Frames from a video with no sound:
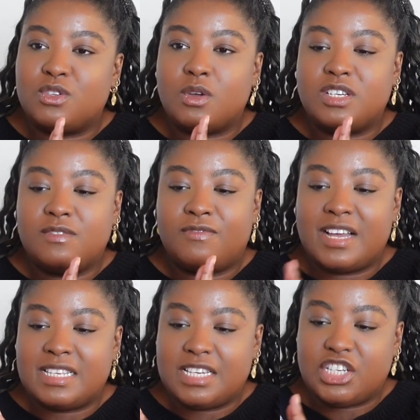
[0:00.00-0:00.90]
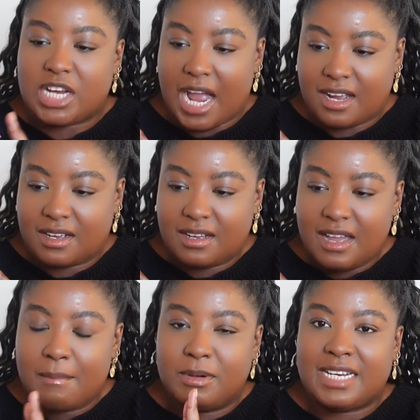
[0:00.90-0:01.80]
she fancied Jack,
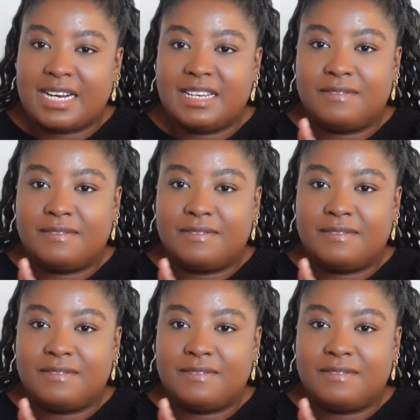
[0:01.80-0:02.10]
but Jack didn't